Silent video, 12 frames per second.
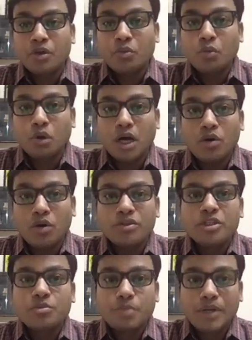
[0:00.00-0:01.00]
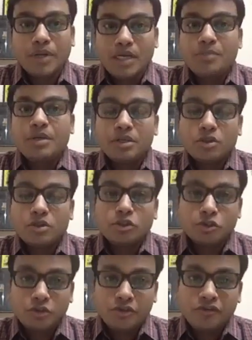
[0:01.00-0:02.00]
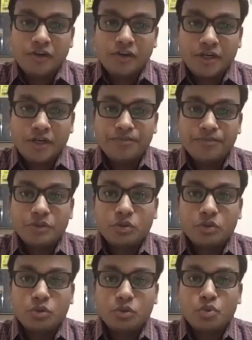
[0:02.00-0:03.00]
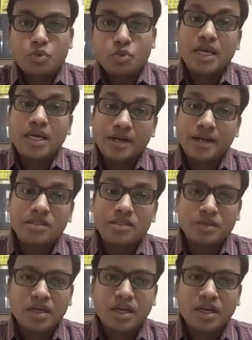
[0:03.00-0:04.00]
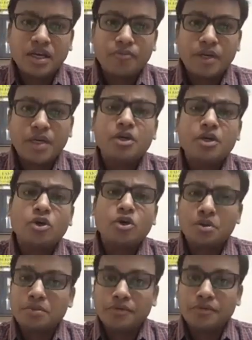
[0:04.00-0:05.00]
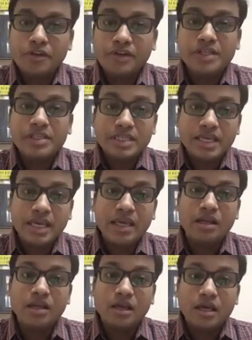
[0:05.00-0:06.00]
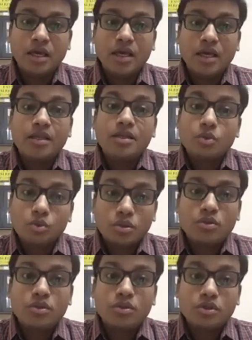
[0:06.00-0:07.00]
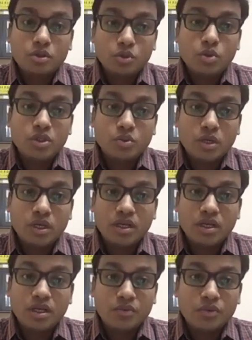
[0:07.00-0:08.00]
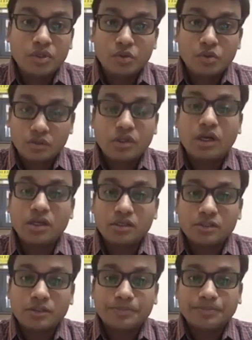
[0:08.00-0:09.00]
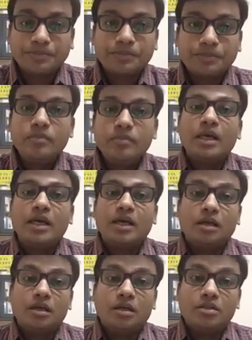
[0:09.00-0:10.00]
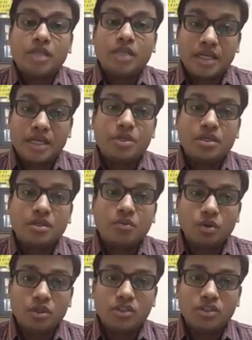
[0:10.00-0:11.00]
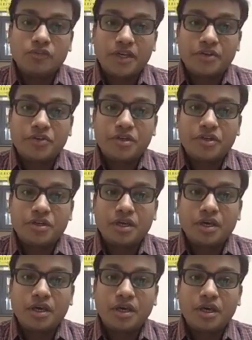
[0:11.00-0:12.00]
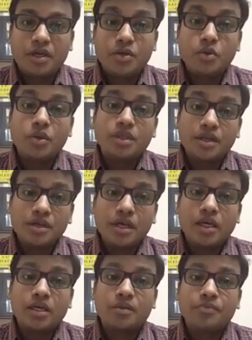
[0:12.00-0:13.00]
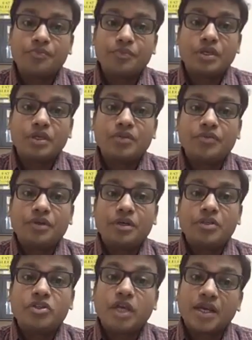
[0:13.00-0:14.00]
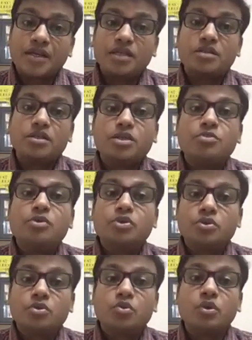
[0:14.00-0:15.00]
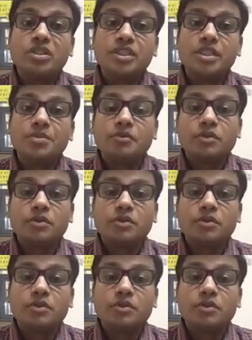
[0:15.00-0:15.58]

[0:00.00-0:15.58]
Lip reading: how this pandemic is also different. So we had a similar kind of pandemic, or maybe of the different scale in 2002 as well, and which was SARS. China being the world's factory, and during that time, China's contribution to world GDP was